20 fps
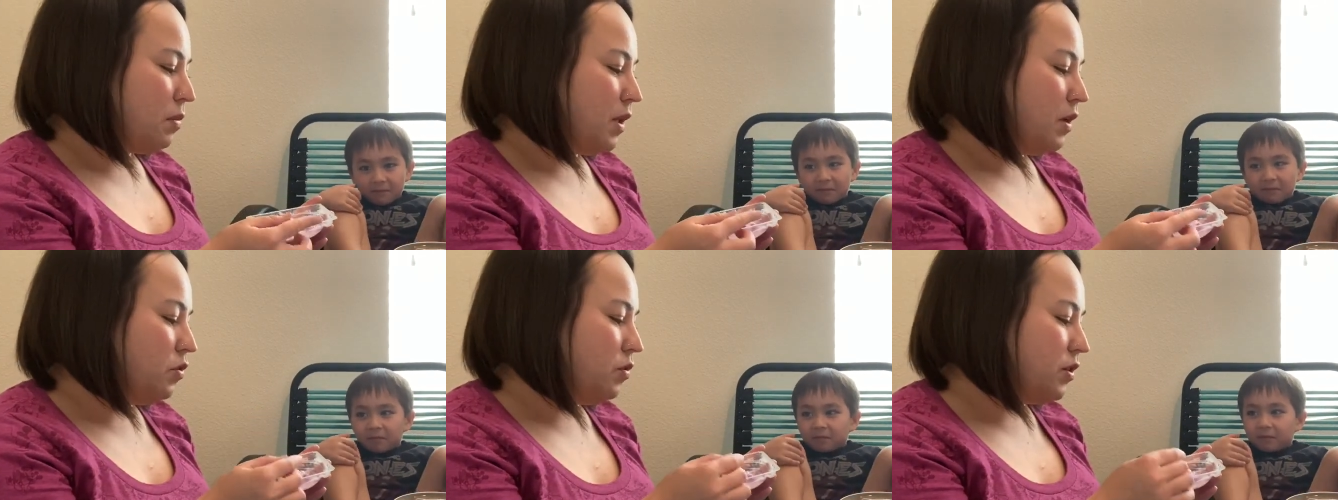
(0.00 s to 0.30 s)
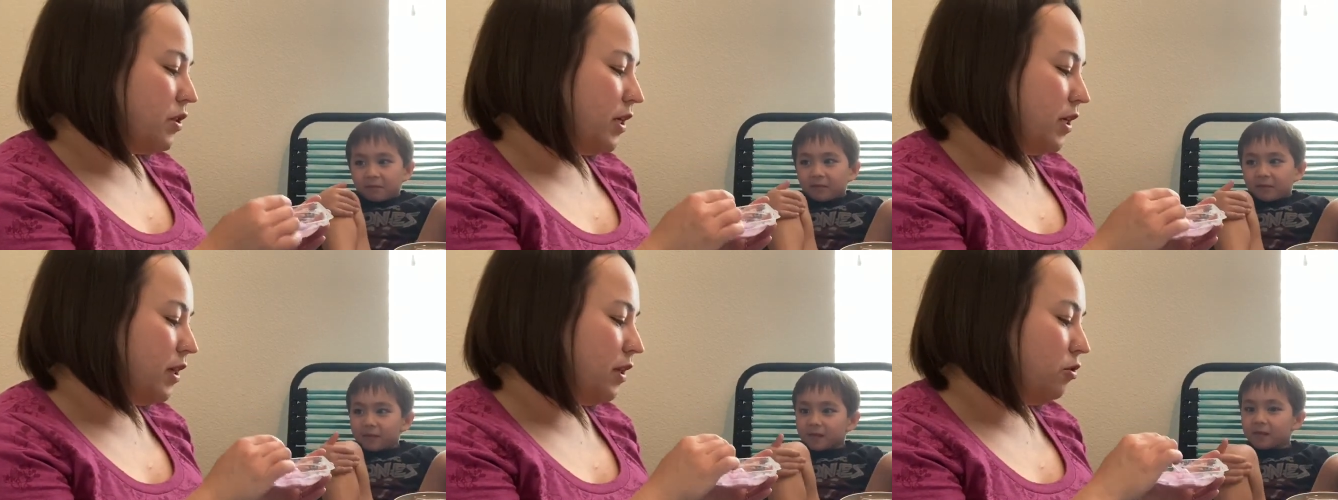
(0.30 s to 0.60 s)
Speaker 1: gonna
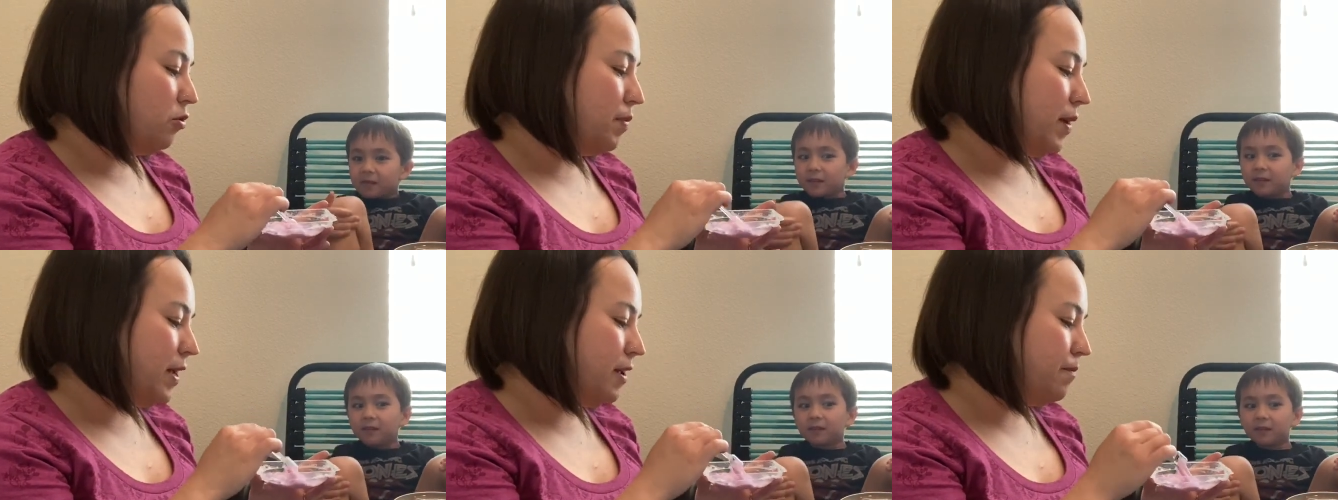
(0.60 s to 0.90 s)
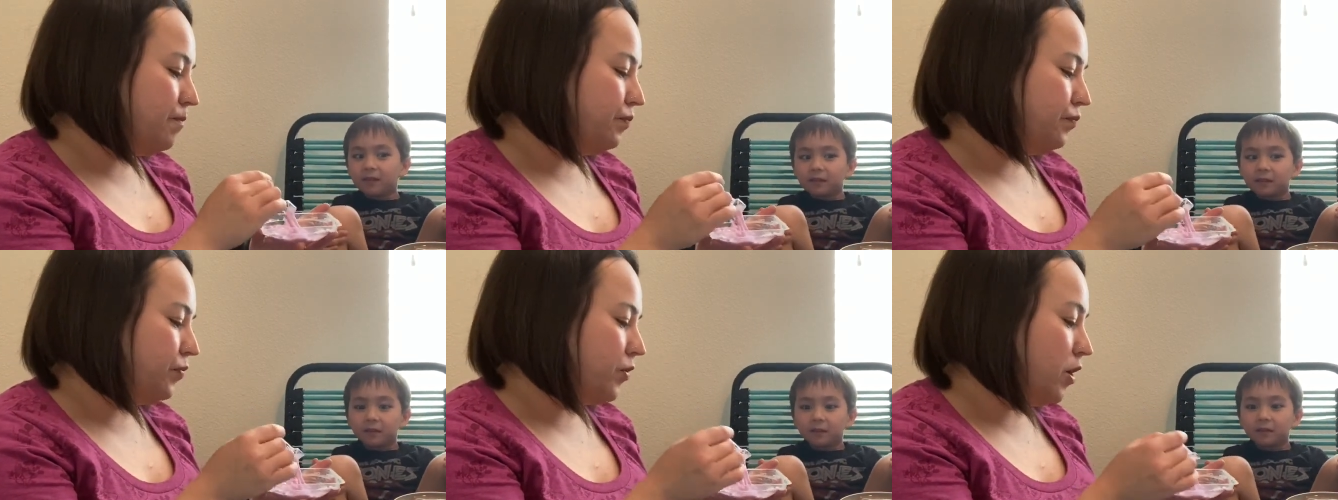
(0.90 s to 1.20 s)
take a little bite.
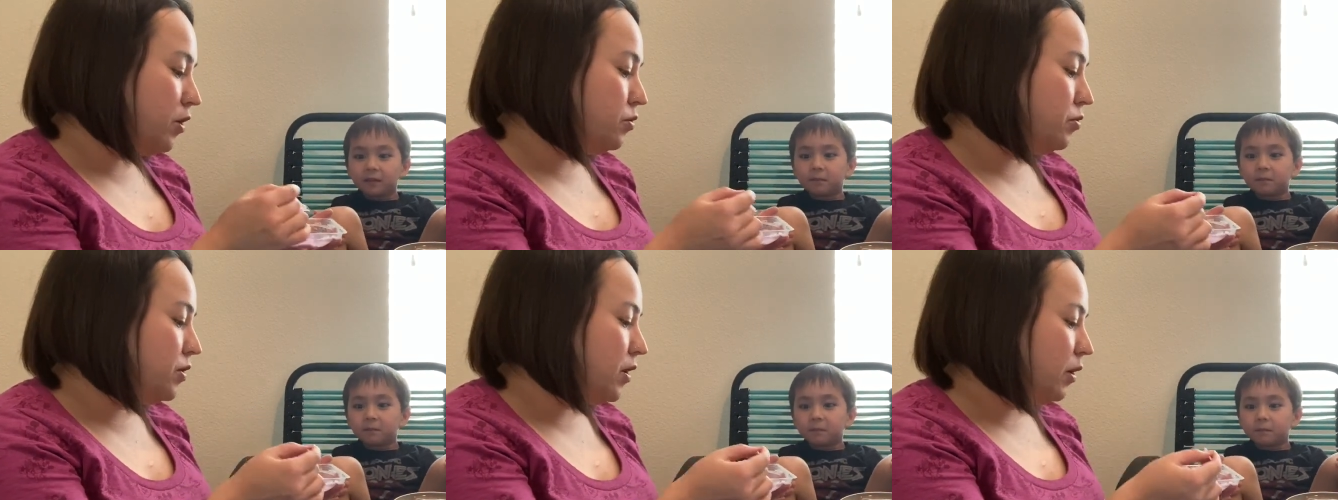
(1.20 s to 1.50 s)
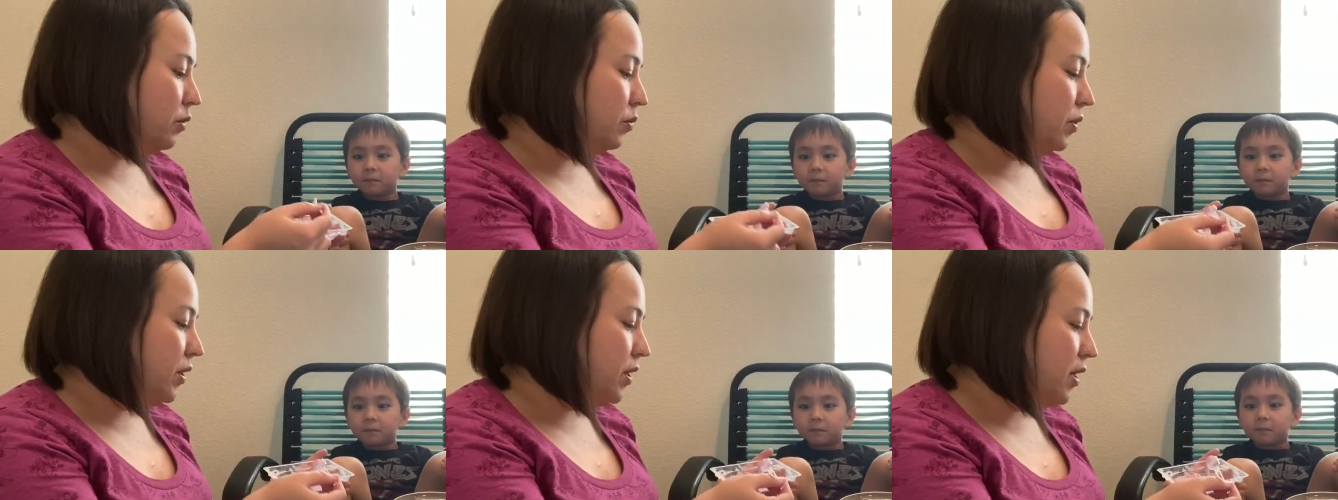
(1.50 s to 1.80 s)
Are you done
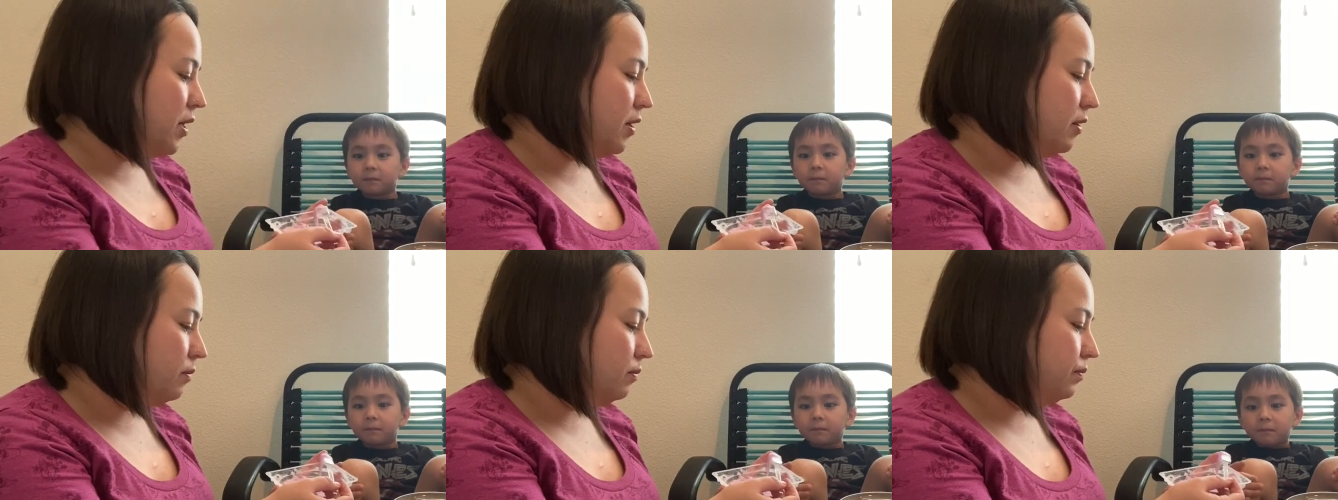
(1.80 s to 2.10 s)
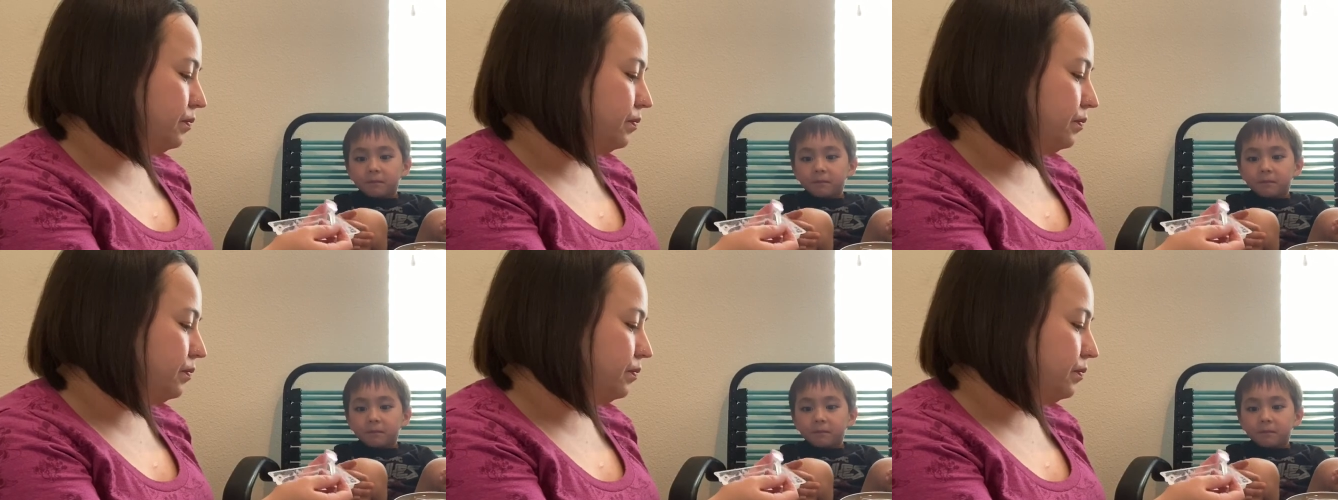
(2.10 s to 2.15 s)
with it?